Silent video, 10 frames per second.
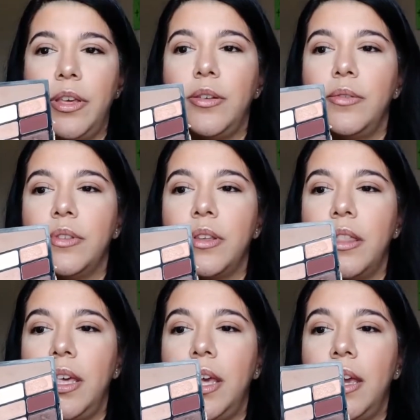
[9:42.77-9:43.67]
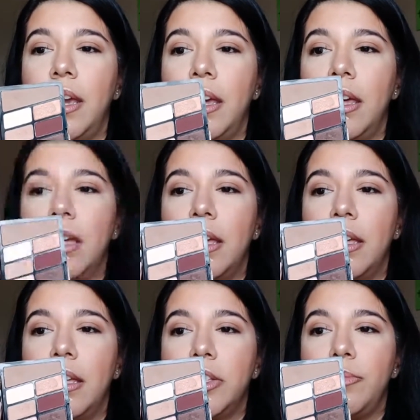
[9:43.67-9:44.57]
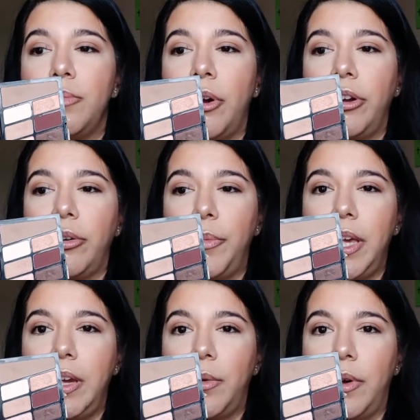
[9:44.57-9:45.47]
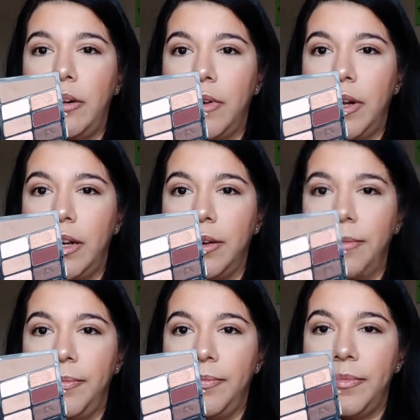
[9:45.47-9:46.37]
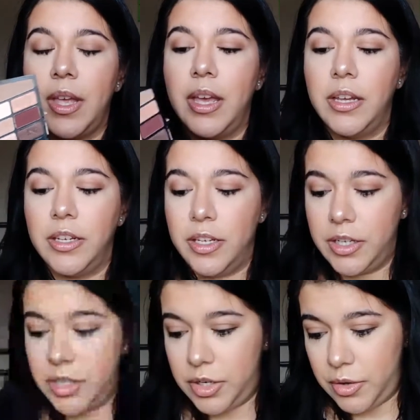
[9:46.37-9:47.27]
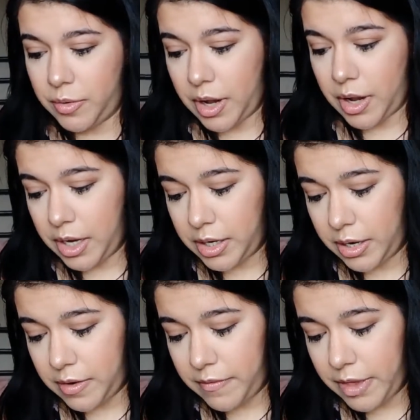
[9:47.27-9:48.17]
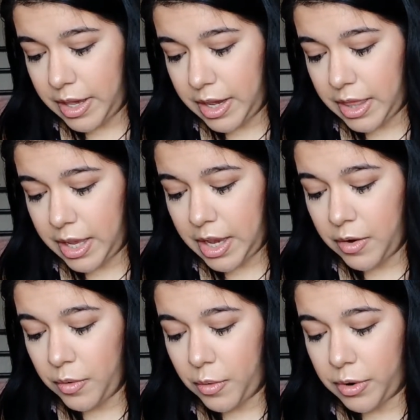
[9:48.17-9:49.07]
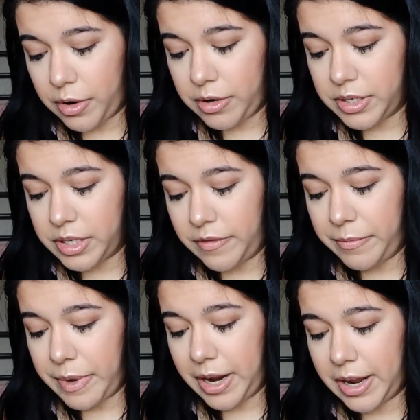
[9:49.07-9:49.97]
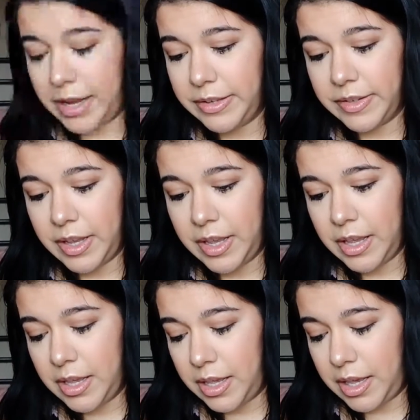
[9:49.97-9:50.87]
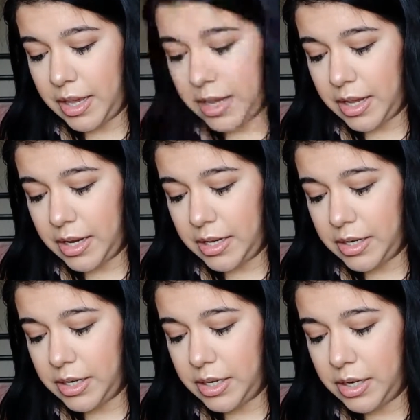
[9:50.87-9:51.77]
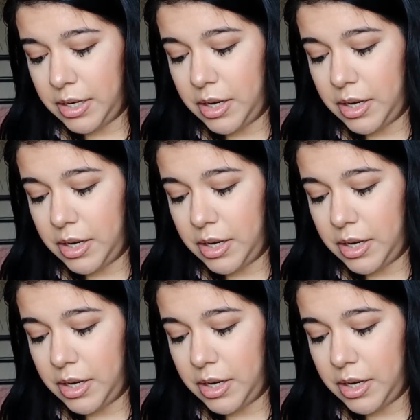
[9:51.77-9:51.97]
will use the Sparkle Pink one right here, just to kind of get in the inner corners of my eyes. And